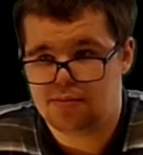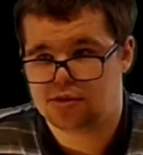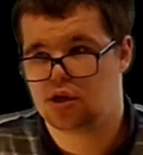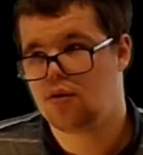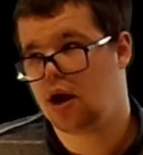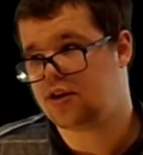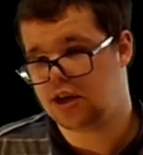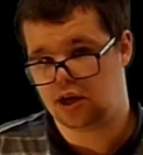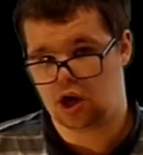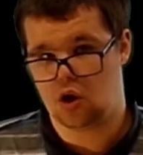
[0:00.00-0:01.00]
Sorry I
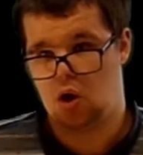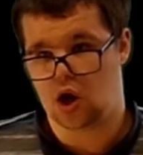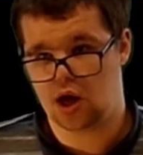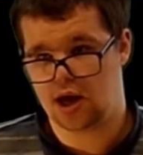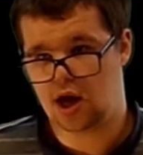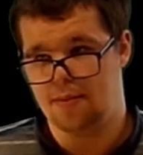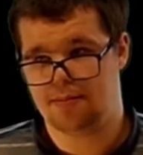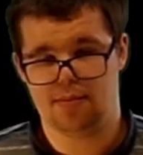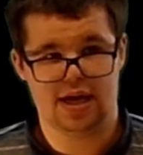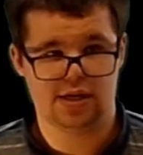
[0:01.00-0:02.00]
didn't go
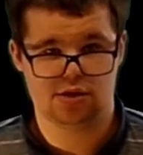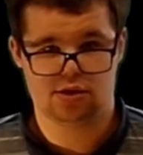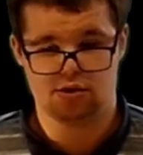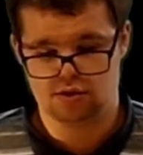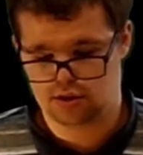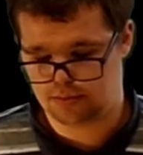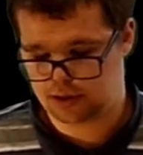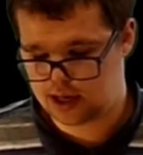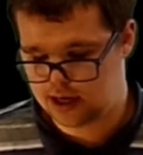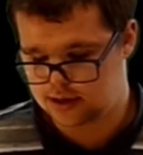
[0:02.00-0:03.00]
into
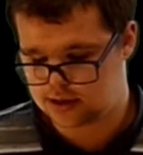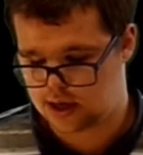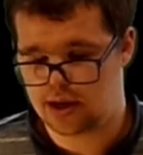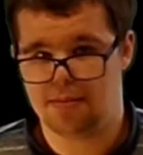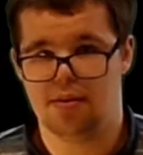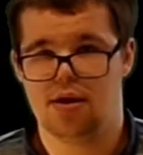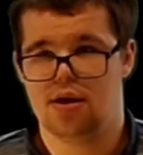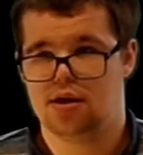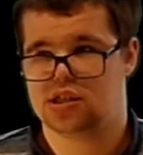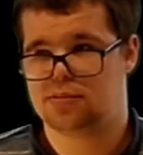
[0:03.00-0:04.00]
complete
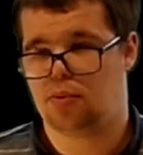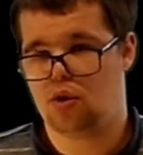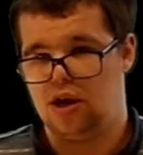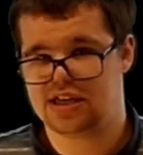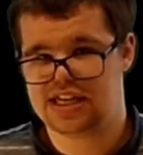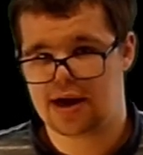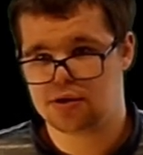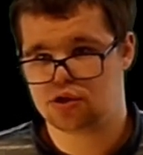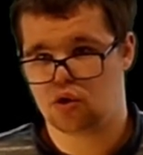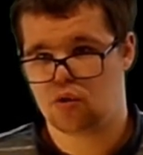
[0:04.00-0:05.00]
spoiler
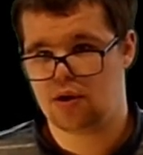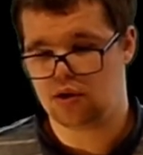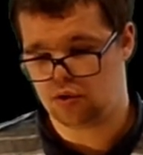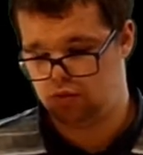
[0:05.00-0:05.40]
territory or